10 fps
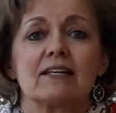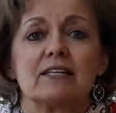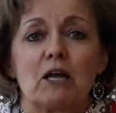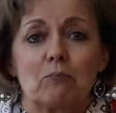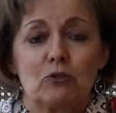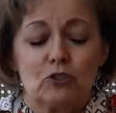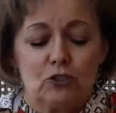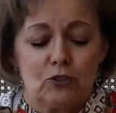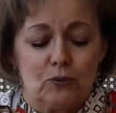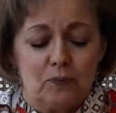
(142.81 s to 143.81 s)
Number
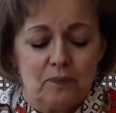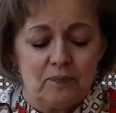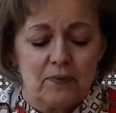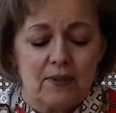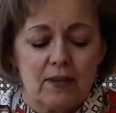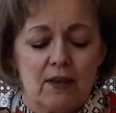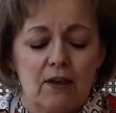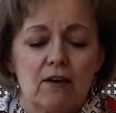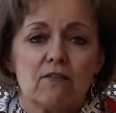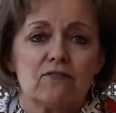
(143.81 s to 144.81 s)
2,
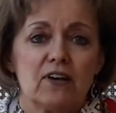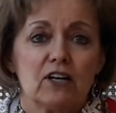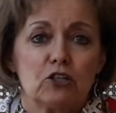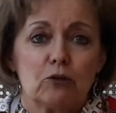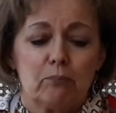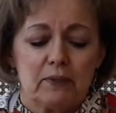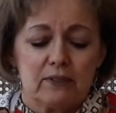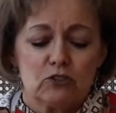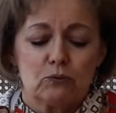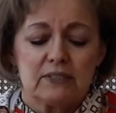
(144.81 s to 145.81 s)
failure
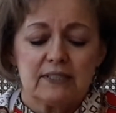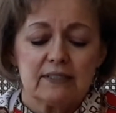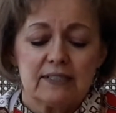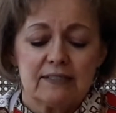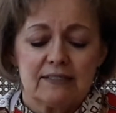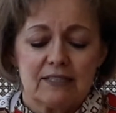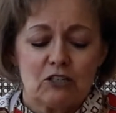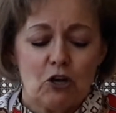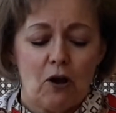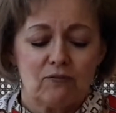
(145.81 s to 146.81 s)
builds resilience
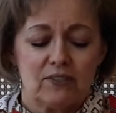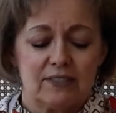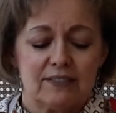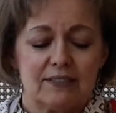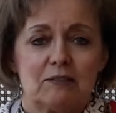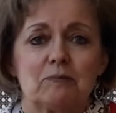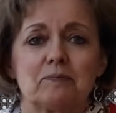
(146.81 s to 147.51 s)
and confidence.